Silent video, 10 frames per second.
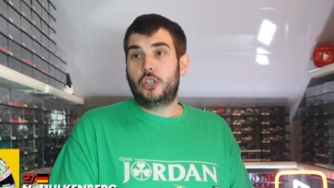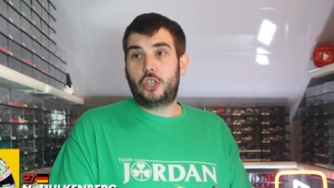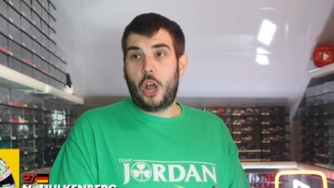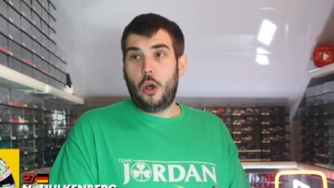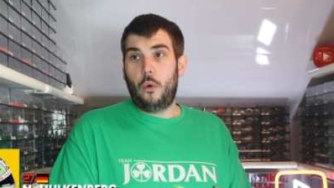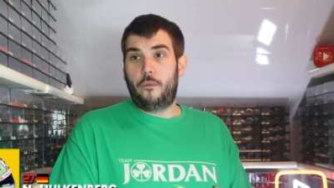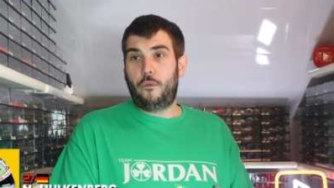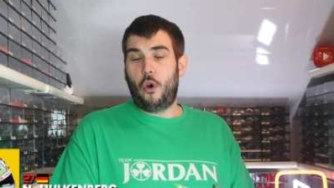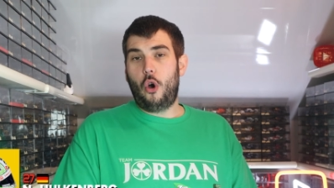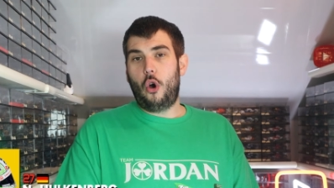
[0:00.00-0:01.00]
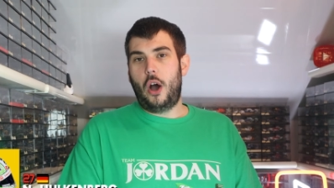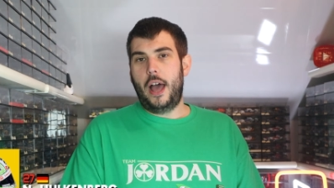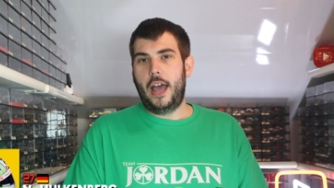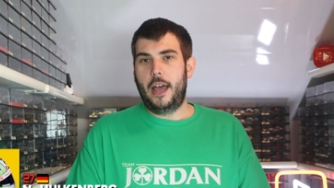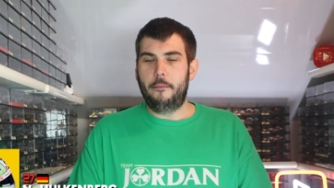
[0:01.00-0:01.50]
So for
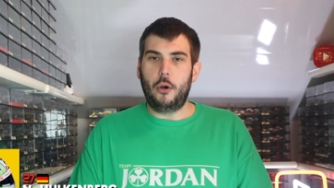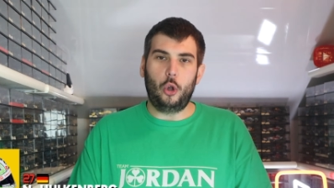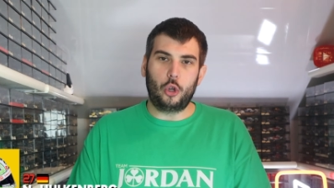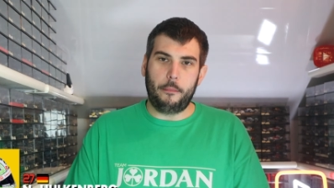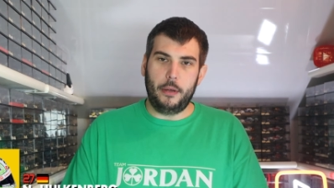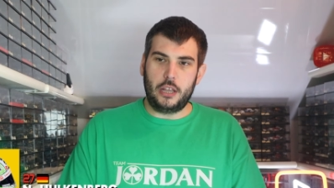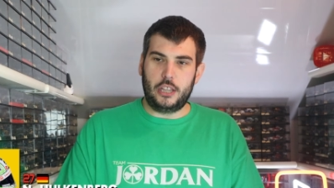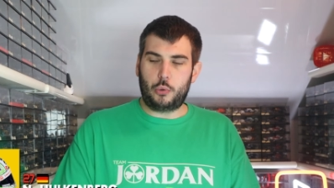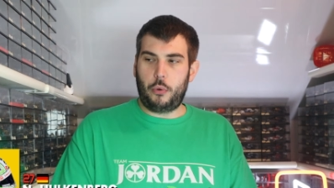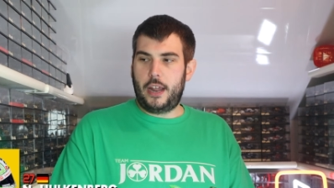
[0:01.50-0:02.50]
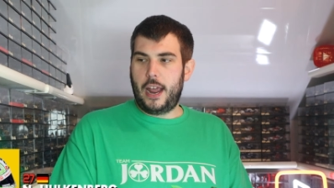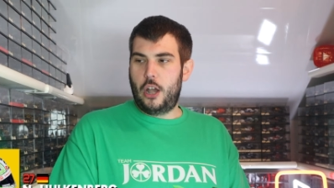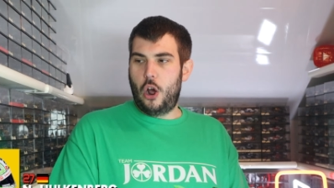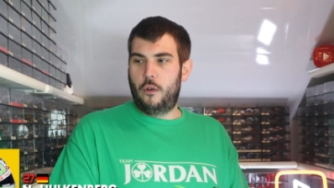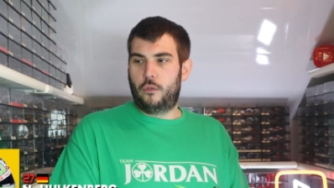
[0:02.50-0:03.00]
Hülkenberg this
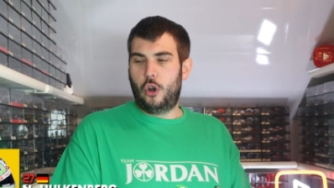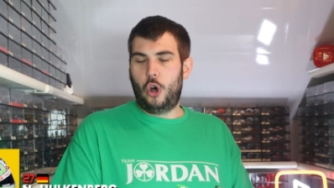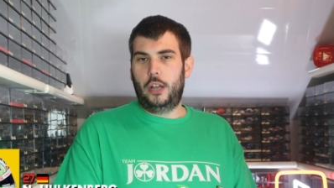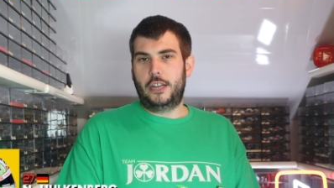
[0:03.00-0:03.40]
weekend overall,